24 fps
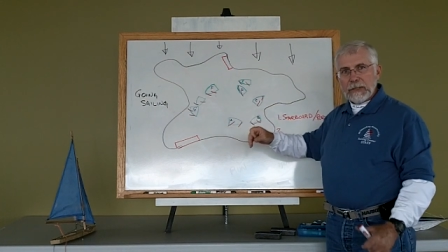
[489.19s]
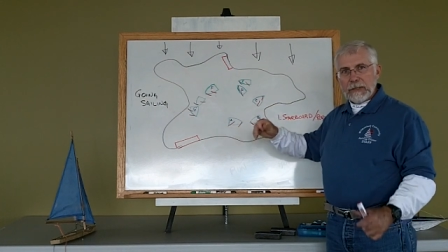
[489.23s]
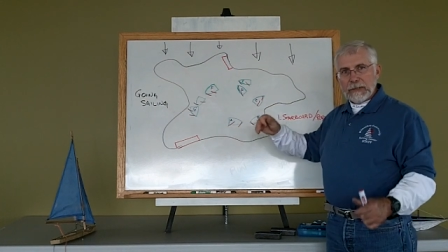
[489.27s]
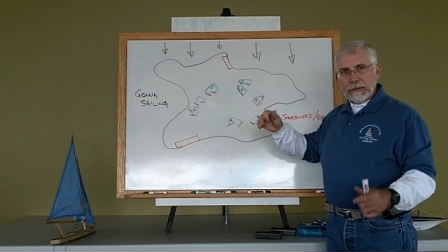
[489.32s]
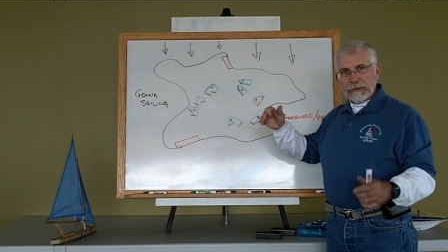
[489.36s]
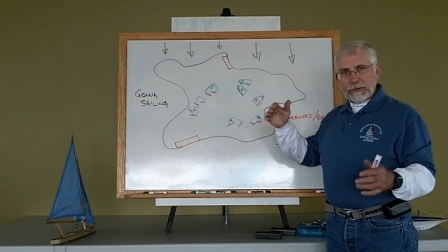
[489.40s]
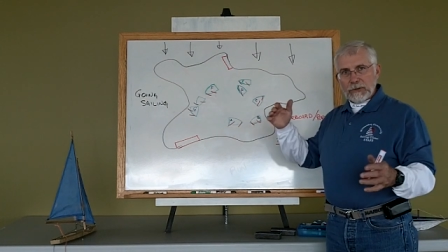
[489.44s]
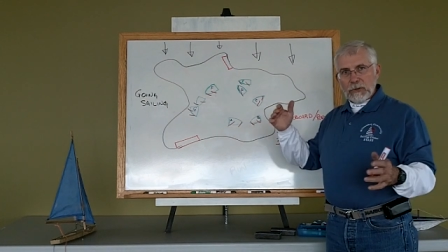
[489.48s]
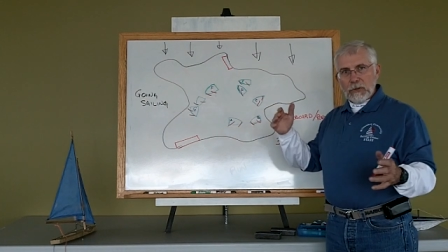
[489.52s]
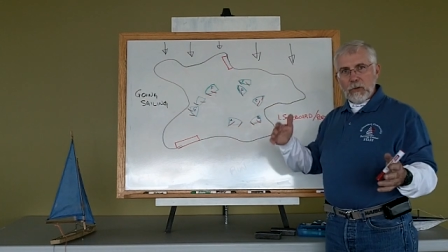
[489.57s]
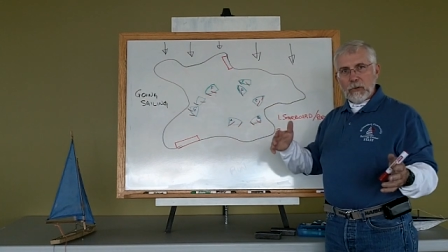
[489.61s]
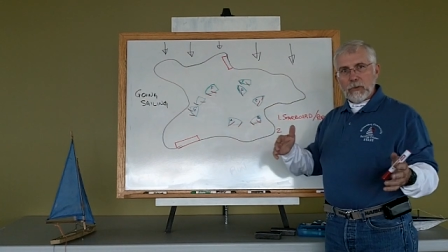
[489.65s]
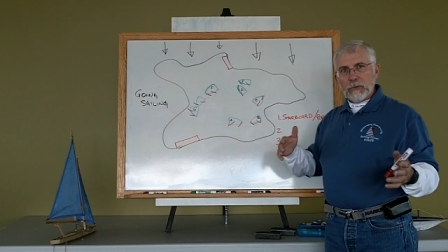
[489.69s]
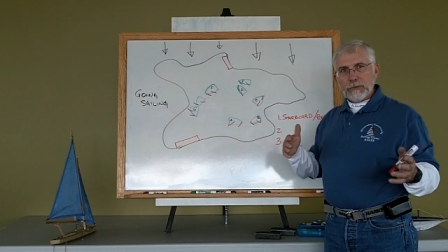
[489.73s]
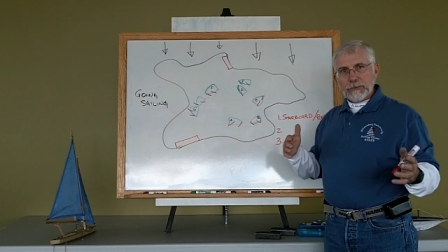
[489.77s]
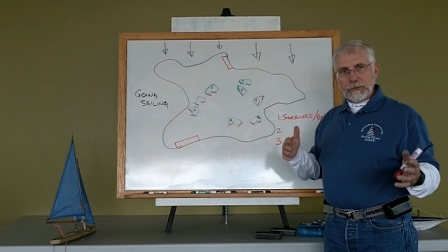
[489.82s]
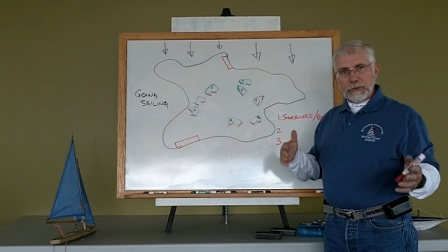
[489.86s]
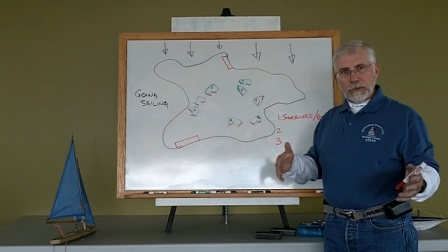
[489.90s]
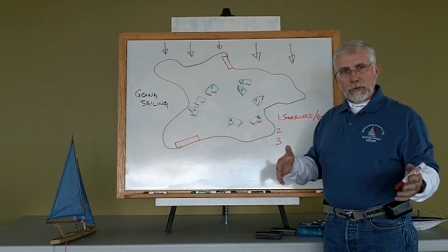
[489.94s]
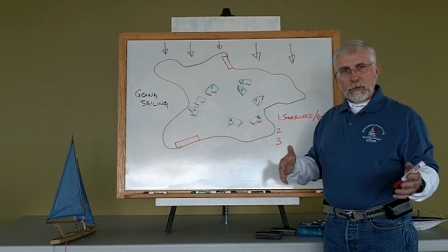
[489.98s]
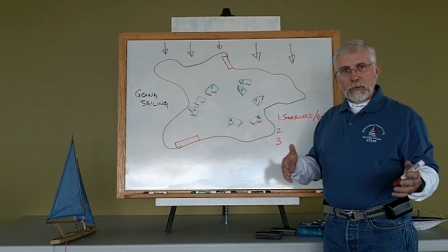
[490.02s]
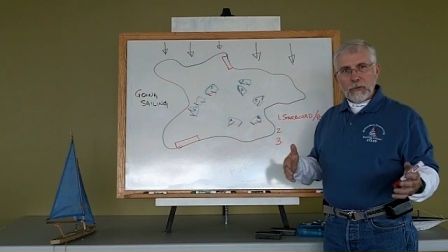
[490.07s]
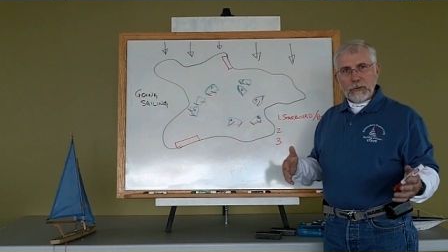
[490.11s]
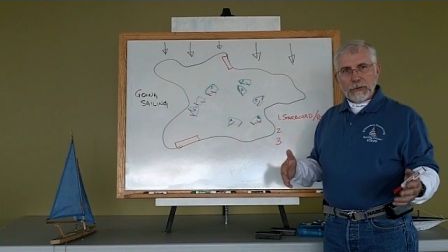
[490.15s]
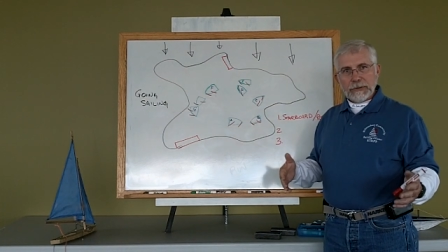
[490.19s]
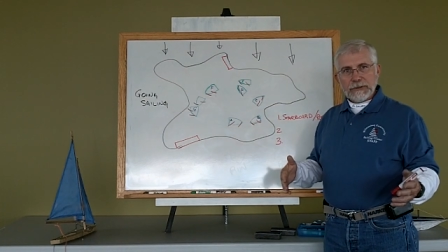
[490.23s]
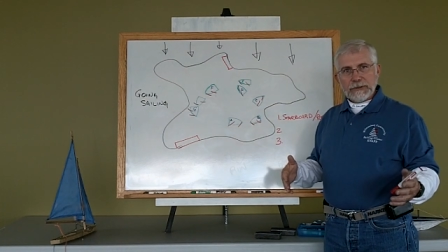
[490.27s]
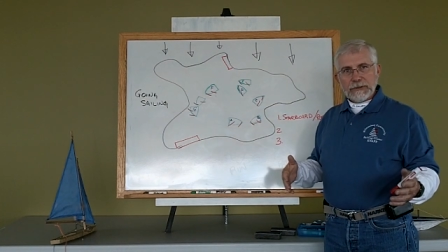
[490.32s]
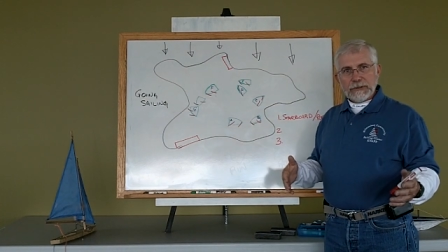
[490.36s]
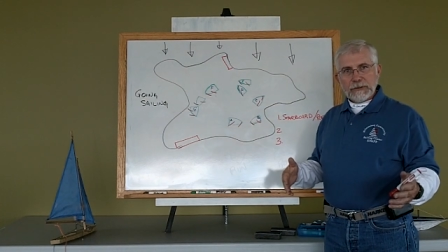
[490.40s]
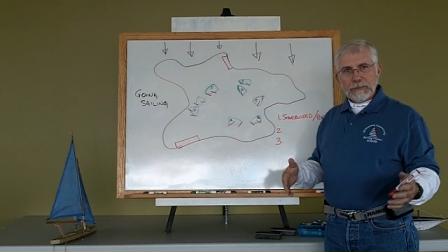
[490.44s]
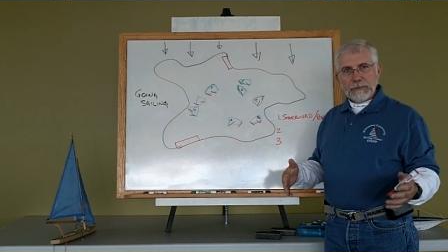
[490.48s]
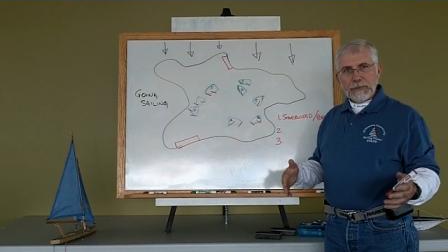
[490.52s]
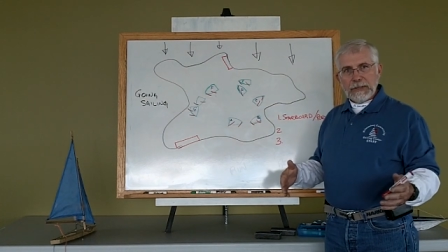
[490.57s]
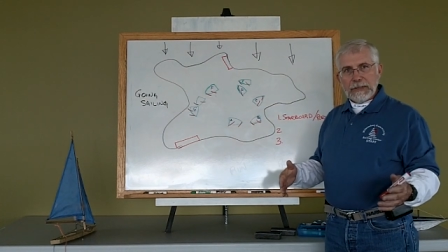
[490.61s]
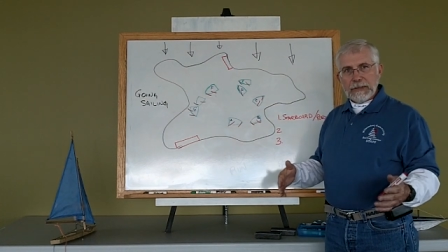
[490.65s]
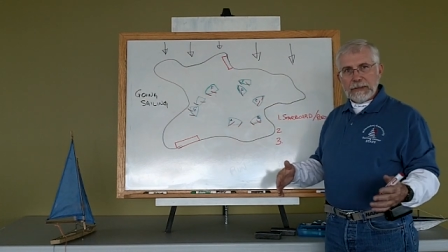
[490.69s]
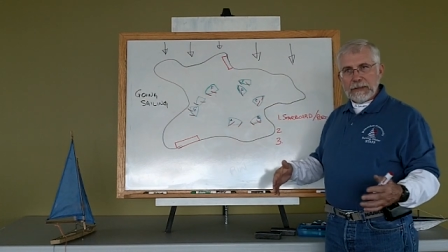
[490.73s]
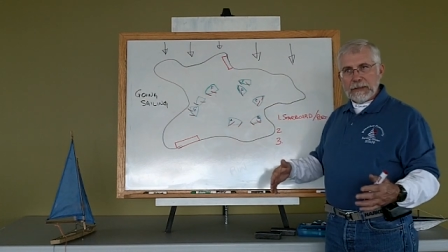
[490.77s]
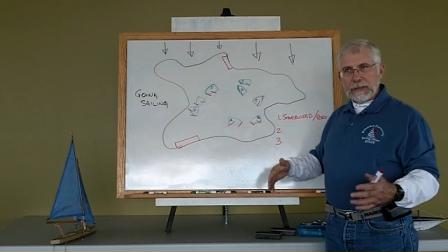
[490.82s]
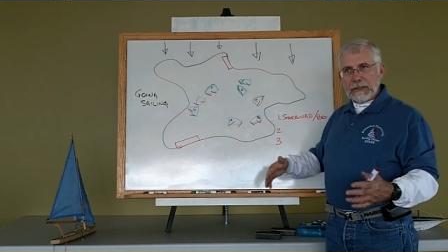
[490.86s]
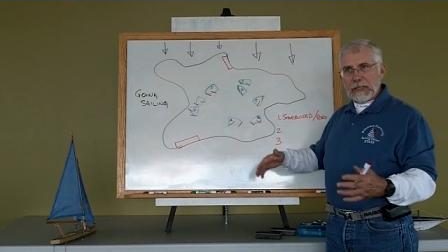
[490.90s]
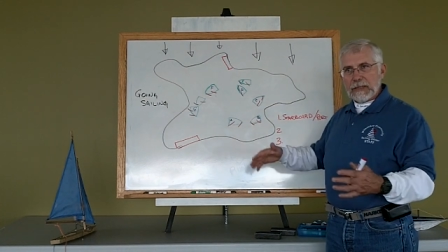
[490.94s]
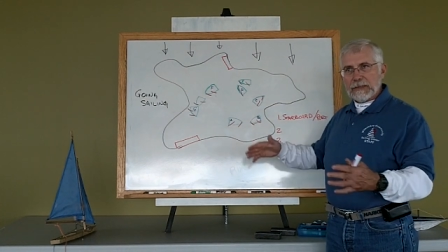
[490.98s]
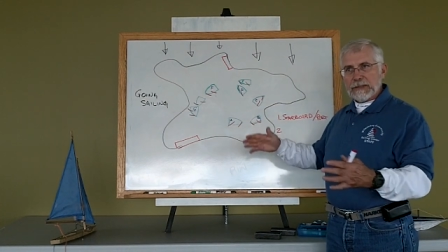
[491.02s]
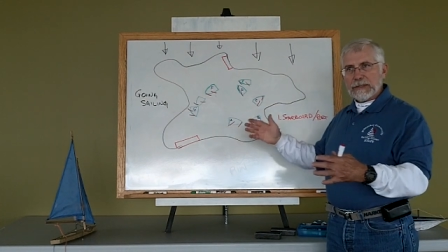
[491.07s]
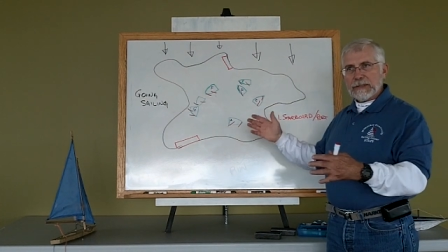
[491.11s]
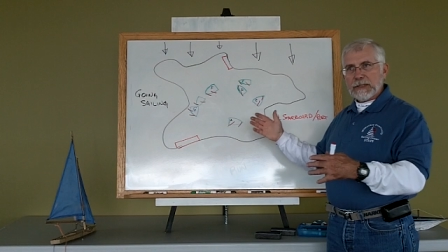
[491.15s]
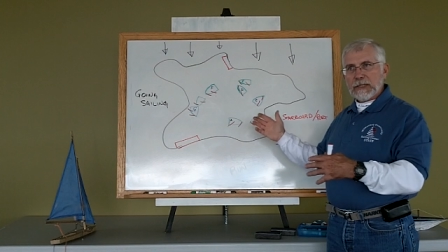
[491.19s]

is to hold their course and speed and not